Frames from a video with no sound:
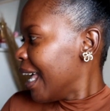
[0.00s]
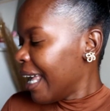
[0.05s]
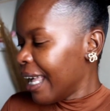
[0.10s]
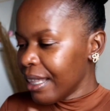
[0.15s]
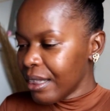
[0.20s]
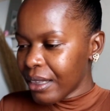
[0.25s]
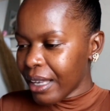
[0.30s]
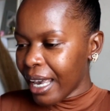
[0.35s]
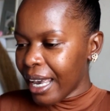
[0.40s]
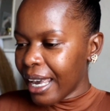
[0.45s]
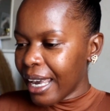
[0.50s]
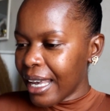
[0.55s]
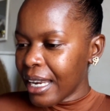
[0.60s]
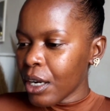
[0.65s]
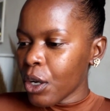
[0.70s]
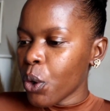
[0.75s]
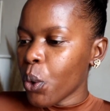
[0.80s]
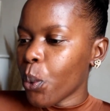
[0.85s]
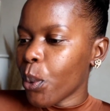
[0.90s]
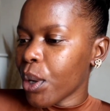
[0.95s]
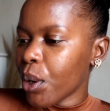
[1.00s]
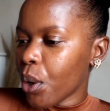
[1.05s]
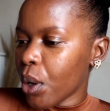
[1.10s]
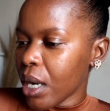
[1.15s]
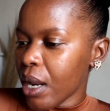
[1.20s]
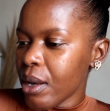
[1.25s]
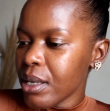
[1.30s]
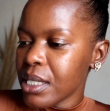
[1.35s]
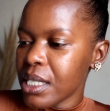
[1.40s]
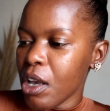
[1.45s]
And then we got
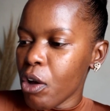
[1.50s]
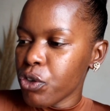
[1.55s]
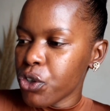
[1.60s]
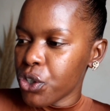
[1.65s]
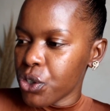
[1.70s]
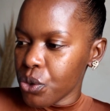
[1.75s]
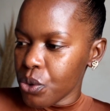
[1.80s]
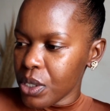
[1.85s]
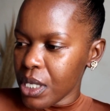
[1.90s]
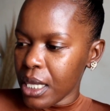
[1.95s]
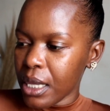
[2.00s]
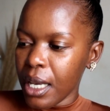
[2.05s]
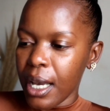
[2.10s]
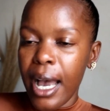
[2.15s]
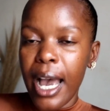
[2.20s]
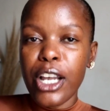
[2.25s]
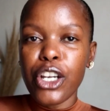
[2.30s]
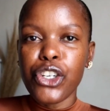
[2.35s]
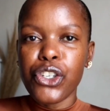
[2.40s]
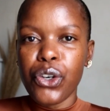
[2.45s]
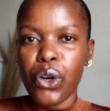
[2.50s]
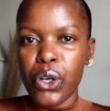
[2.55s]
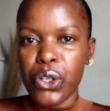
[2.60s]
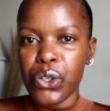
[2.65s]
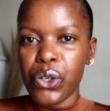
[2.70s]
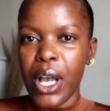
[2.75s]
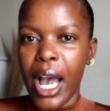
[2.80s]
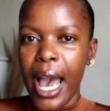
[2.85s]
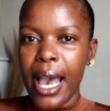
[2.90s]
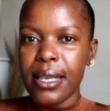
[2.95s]
ourselves shoes. I think I showed
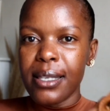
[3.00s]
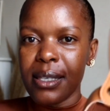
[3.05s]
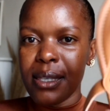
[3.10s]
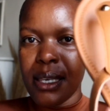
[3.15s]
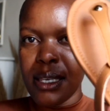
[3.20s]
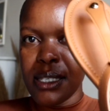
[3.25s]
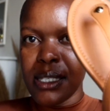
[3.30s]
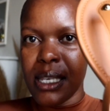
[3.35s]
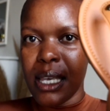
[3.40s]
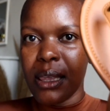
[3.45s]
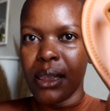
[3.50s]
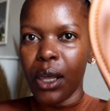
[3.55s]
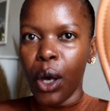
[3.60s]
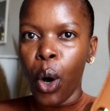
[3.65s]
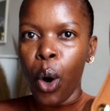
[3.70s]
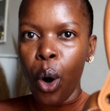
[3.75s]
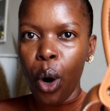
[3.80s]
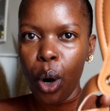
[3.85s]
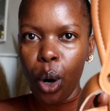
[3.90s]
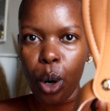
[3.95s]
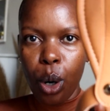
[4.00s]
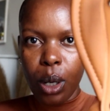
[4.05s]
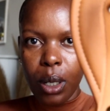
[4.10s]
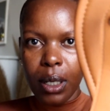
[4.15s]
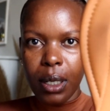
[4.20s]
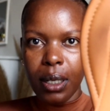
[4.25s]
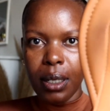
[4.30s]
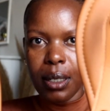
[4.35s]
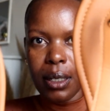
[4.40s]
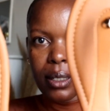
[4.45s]
you guys this in the
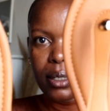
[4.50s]
haul.